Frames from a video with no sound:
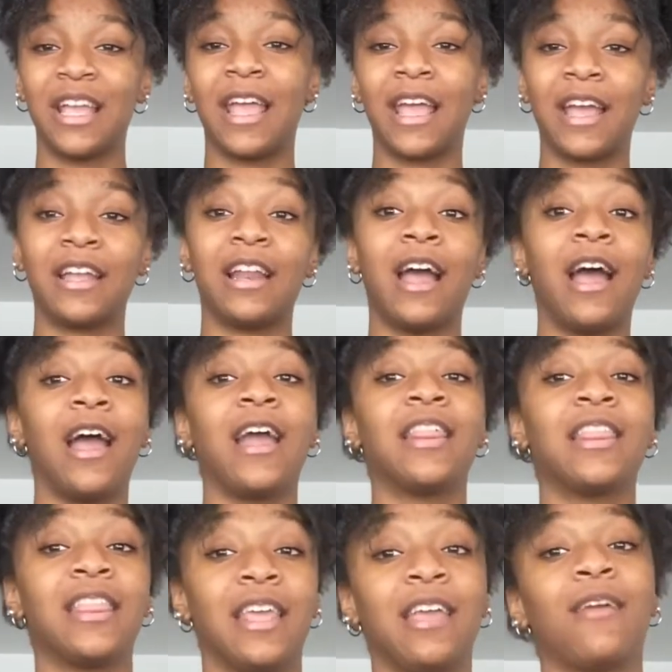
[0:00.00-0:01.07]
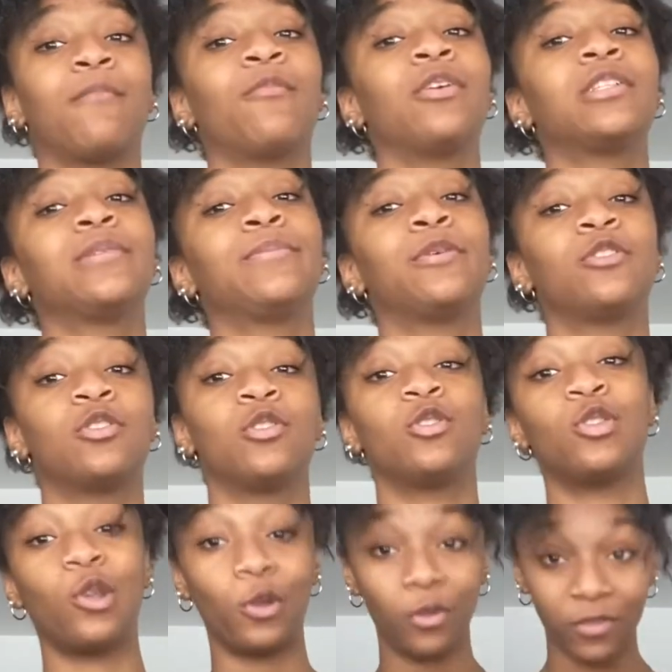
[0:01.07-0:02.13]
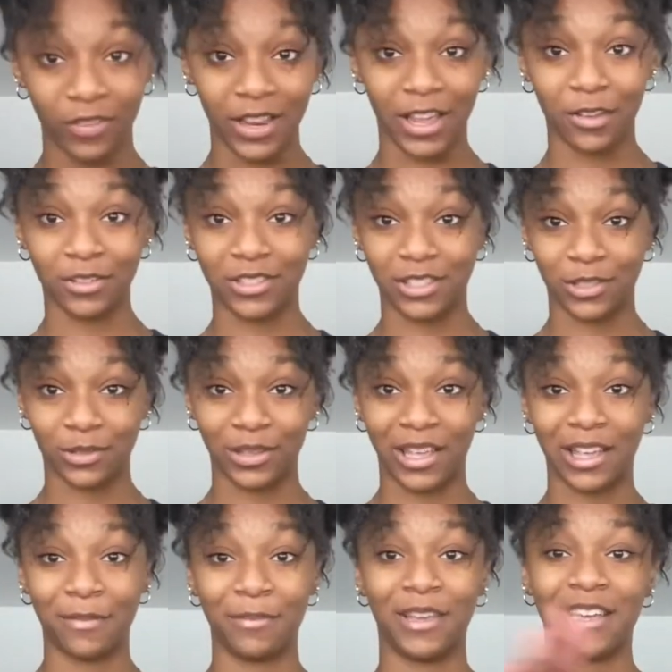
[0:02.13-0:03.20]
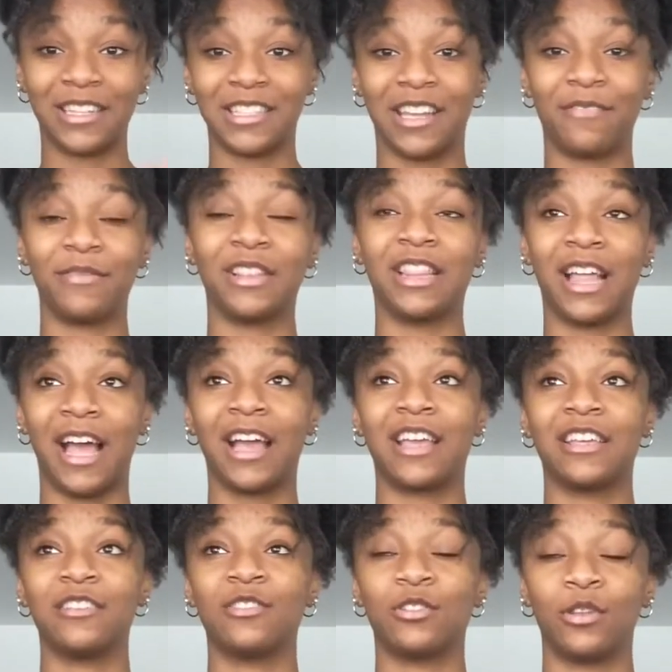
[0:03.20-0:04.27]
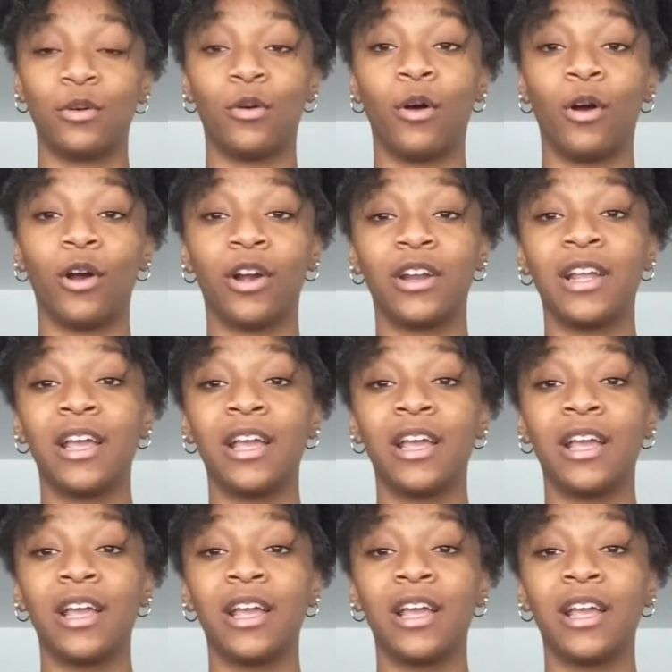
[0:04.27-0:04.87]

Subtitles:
And I think I'm going to post 2 videos this week because I've been lacking so hard.